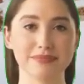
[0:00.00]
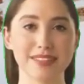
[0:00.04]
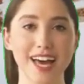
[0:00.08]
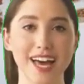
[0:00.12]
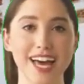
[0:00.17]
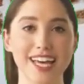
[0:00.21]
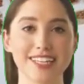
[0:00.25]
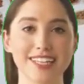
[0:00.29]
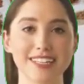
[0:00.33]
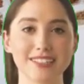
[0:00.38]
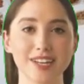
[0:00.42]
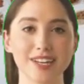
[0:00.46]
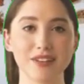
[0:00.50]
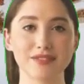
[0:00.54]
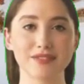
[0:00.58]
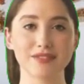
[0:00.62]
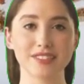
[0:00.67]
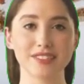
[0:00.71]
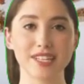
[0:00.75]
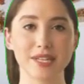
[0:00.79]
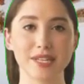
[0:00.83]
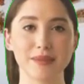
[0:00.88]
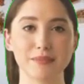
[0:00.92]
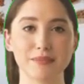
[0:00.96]
It's one of the
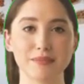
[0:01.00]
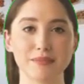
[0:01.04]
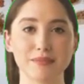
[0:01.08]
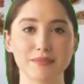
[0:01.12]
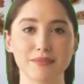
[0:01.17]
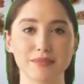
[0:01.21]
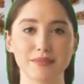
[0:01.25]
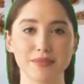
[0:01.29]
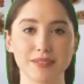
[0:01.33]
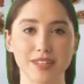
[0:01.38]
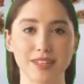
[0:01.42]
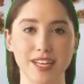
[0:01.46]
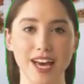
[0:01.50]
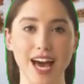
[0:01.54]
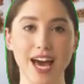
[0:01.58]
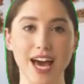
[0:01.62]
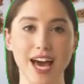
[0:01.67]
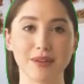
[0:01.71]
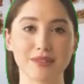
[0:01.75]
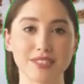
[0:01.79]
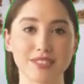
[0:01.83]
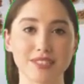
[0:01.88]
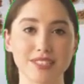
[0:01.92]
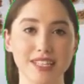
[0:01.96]
best location,
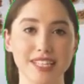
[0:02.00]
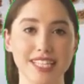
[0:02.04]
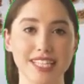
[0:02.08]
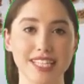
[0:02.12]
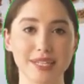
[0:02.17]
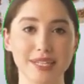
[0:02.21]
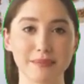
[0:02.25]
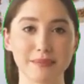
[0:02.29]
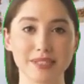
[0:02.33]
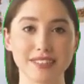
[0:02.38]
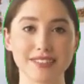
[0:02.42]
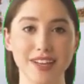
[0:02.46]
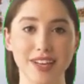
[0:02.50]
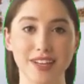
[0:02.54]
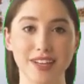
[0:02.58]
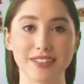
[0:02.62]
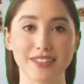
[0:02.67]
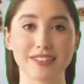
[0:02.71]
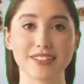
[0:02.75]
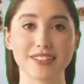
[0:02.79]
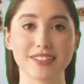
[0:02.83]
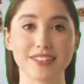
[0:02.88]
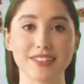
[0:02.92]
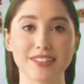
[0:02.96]
inside the old
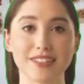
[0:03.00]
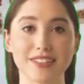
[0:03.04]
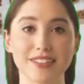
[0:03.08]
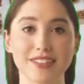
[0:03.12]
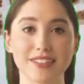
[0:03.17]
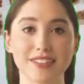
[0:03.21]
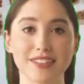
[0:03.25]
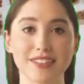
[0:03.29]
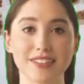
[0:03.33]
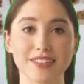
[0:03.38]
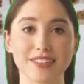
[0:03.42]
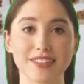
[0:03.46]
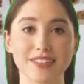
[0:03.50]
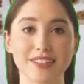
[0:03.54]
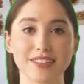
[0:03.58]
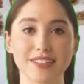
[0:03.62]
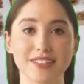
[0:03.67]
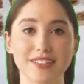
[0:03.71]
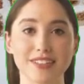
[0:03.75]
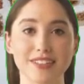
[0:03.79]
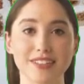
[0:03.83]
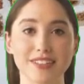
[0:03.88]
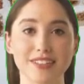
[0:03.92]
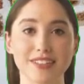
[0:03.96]
city but far enough from the
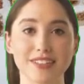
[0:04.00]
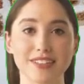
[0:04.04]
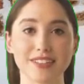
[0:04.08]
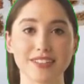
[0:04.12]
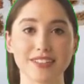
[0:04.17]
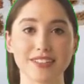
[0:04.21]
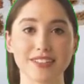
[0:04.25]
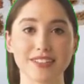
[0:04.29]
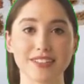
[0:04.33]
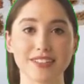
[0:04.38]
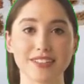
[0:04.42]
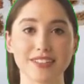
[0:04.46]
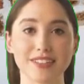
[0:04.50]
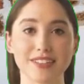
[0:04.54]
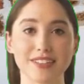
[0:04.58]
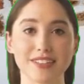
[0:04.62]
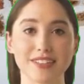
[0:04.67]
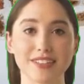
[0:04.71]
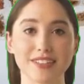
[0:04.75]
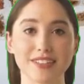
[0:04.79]
main street that it's quiet at